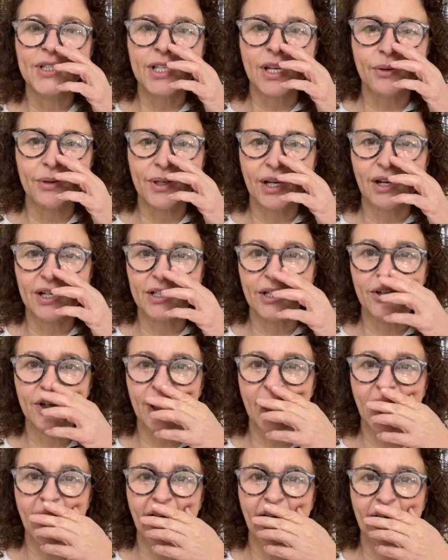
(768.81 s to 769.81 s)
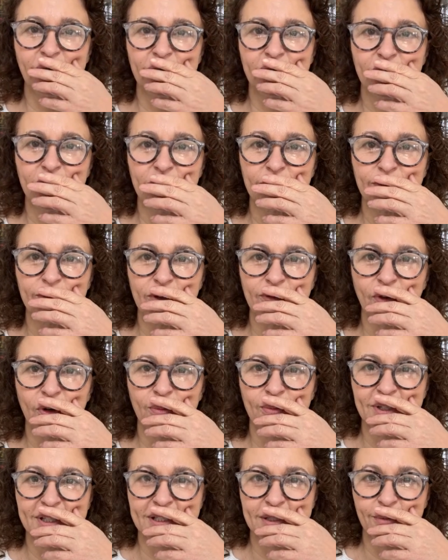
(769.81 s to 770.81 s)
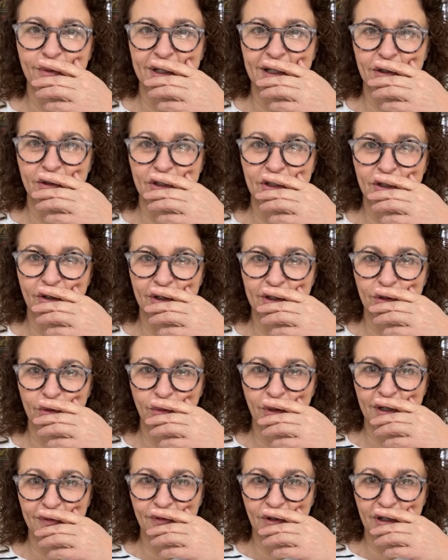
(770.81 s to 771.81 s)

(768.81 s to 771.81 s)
Zoe, I don't know how you could move on with someone else knowing your wife